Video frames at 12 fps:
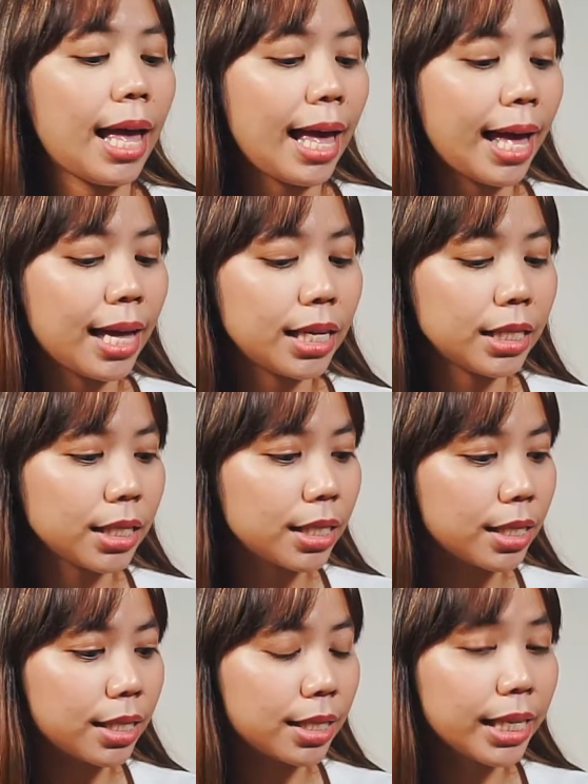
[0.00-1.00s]
And
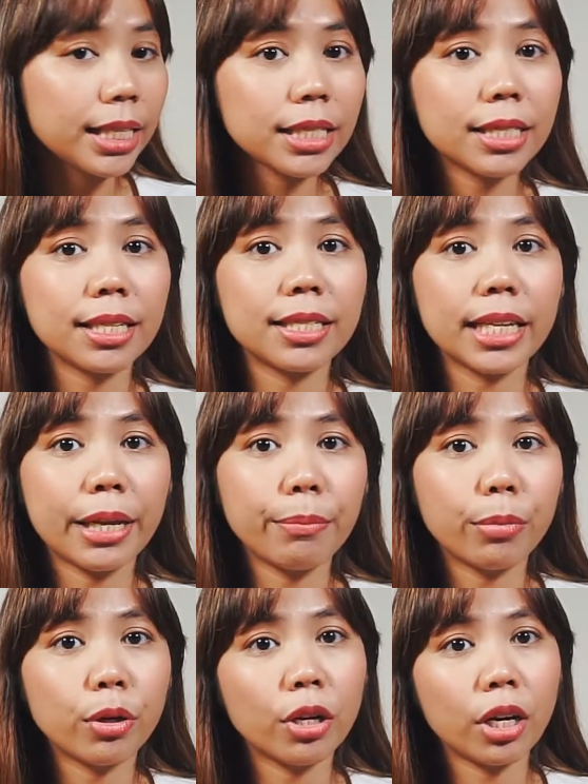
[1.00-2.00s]
since the
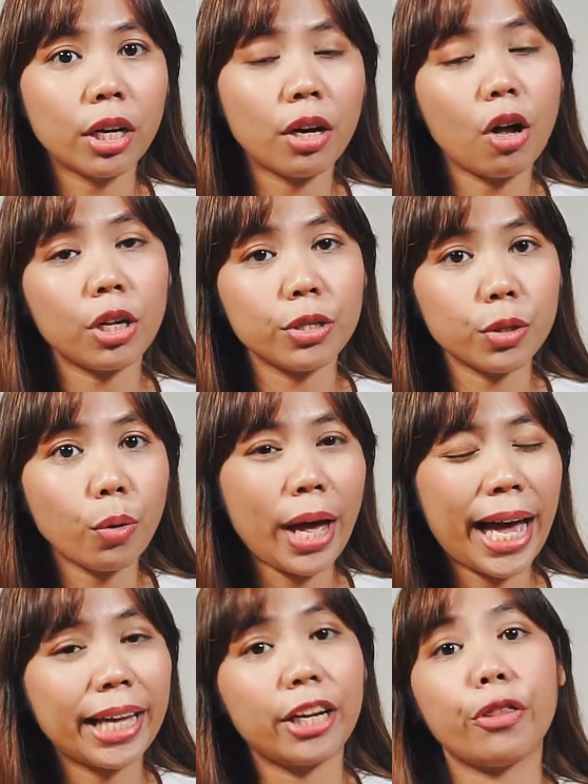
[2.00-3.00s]
ZenBook also
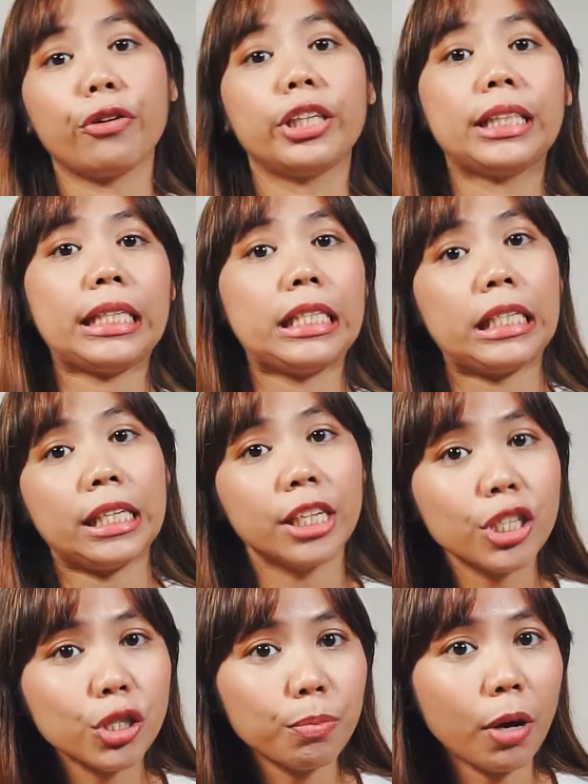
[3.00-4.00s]
had a
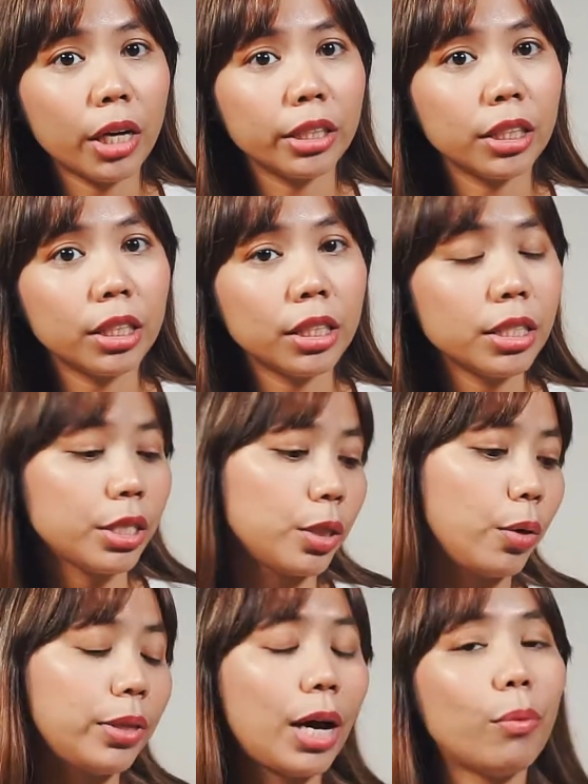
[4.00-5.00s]
13-inch model,
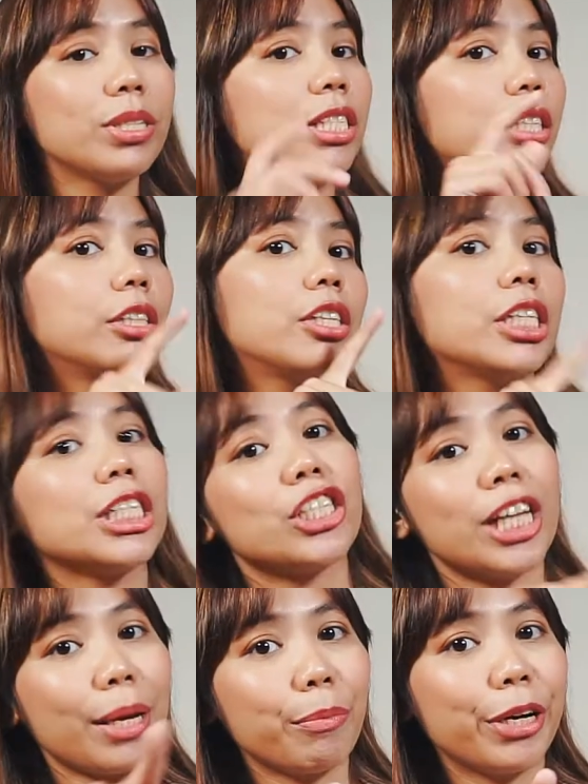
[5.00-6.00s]
so that was another
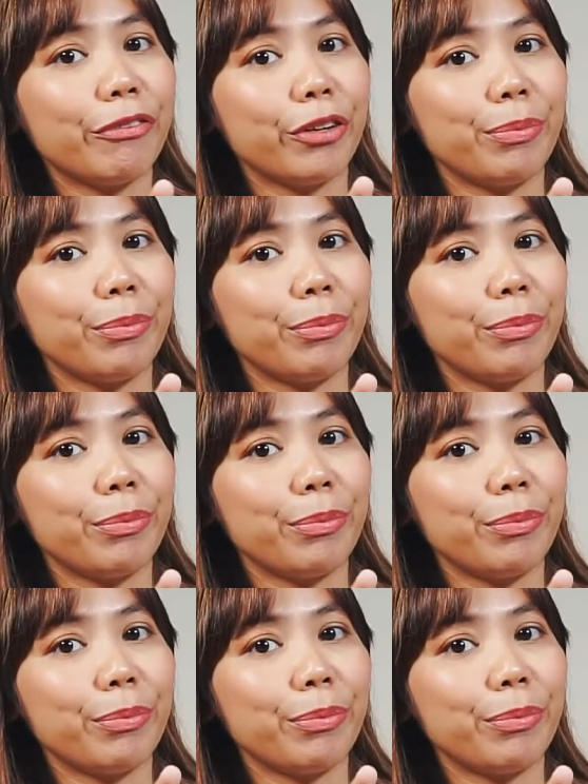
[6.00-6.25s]
check mark for